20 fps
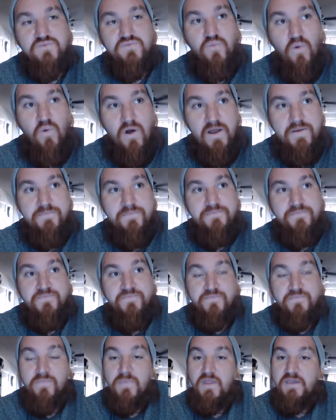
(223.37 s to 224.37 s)
One,
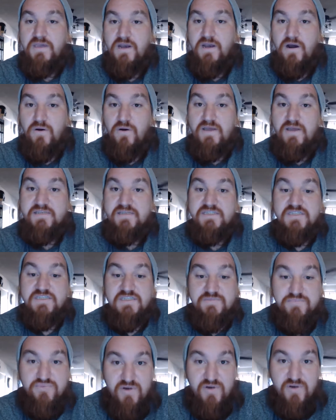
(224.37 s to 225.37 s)
you know, it
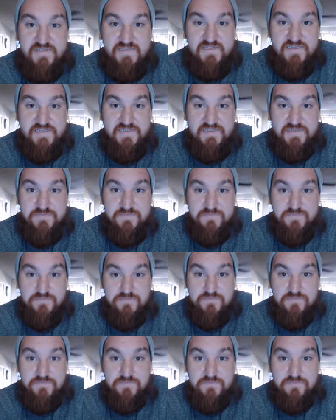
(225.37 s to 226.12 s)
suppresses